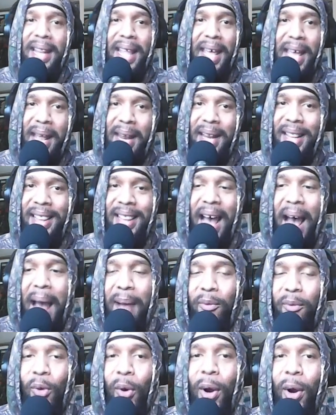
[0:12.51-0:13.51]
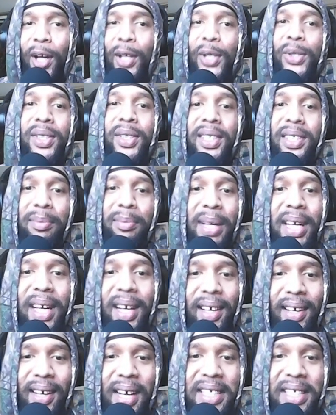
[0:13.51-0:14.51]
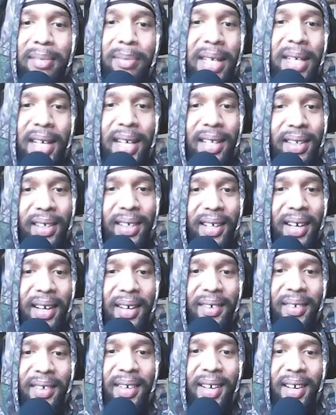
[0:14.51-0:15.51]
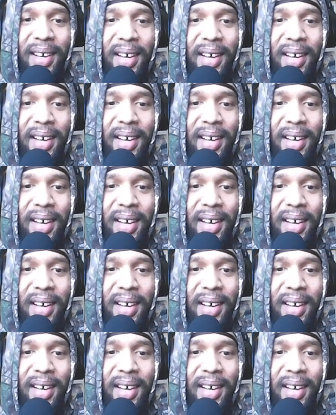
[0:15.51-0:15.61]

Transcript: it, it, that word loses its meaning. It doesn't mean anything now.